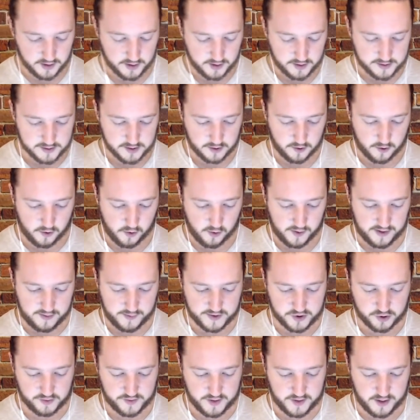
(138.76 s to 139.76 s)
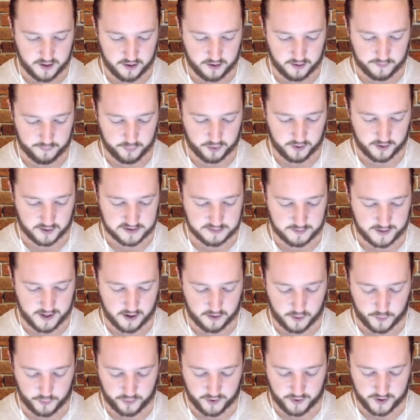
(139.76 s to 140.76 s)
So E wizard there, putting on some
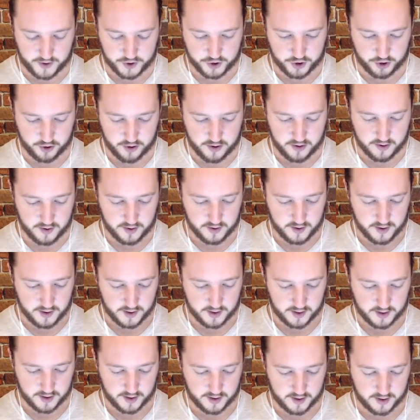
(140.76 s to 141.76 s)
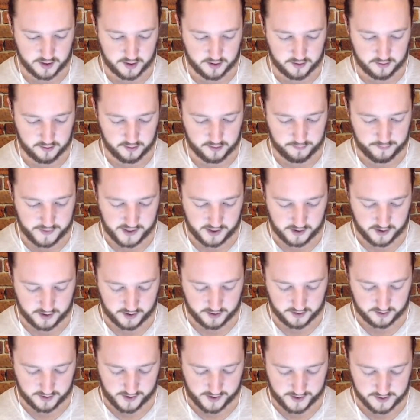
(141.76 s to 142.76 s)
counter pressure. Uh,
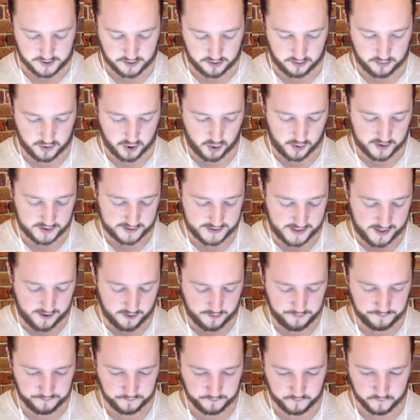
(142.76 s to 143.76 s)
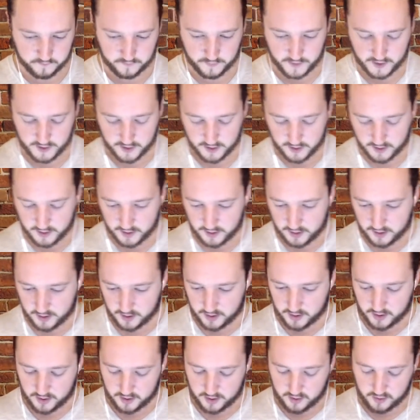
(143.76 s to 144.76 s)
uh, Ice Golem going down.
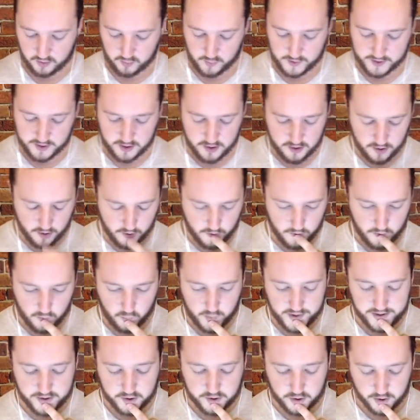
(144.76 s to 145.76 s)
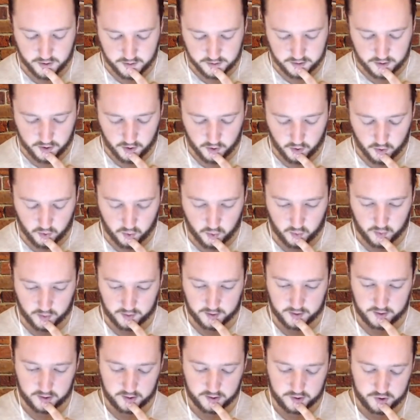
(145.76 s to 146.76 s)
We can go, we could go
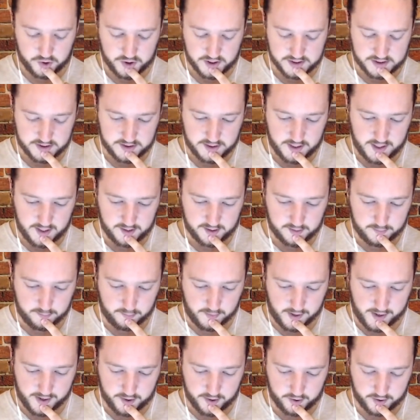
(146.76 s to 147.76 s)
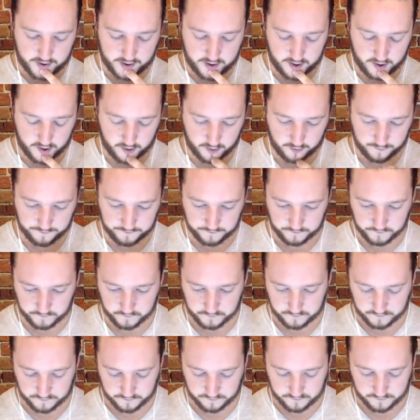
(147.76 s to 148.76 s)
just Naked Miner here.
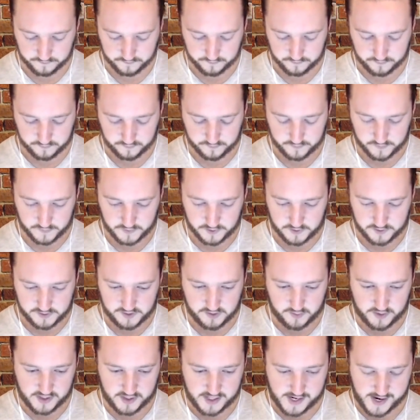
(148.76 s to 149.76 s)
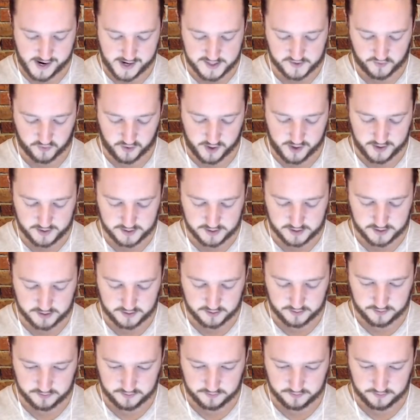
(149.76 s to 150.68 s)
See what he has for us.